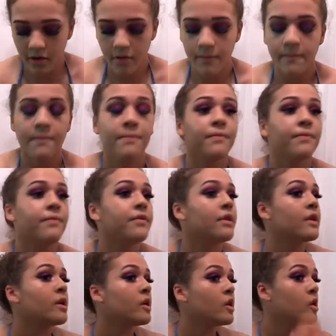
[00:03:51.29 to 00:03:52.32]

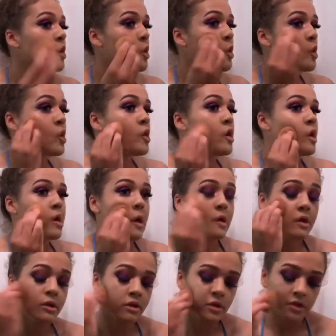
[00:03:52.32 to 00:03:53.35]
and then